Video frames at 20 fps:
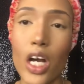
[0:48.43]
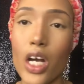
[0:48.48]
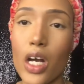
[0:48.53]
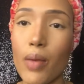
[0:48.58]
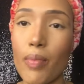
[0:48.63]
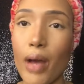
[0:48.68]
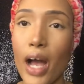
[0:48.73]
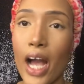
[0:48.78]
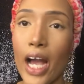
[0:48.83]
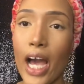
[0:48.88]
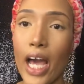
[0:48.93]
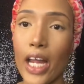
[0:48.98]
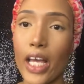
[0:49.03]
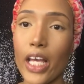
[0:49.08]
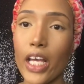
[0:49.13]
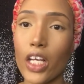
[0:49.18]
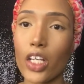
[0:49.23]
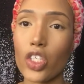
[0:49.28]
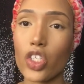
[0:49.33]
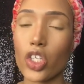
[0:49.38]
I got
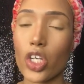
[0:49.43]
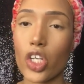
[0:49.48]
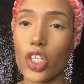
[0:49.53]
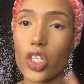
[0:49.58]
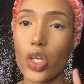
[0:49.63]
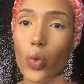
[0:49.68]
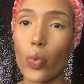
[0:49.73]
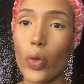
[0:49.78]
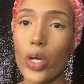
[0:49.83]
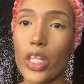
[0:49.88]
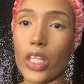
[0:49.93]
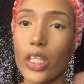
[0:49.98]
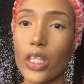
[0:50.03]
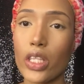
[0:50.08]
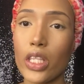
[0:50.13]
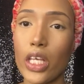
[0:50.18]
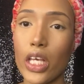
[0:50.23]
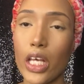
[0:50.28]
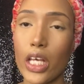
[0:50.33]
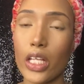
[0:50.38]
it in conjunction with
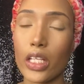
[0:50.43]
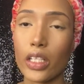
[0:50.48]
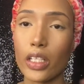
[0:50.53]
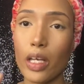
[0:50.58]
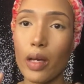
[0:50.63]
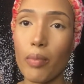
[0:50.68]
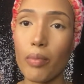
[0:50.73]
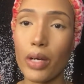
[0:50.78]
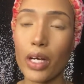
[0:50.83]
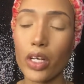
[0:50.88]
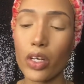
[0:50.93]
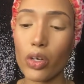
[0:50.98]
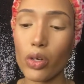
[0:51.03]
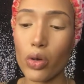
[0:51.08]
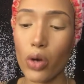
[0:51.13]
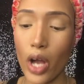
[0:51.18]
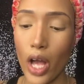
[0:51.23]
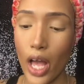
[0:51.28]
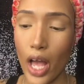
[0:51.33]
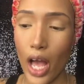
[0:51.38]
the lip
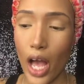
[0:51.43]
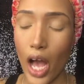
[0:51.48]
bundle.